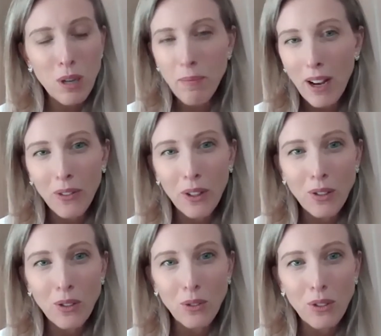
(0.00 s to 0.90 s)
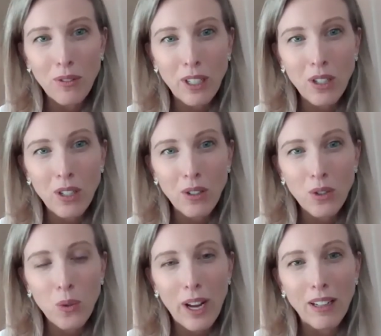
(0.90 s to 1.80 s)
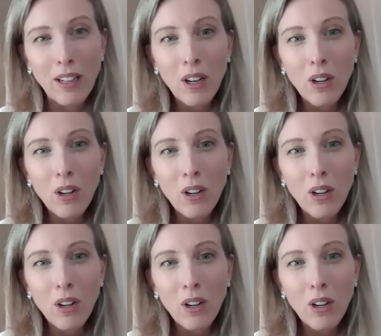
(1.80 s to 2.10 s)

about those sorts of issues, when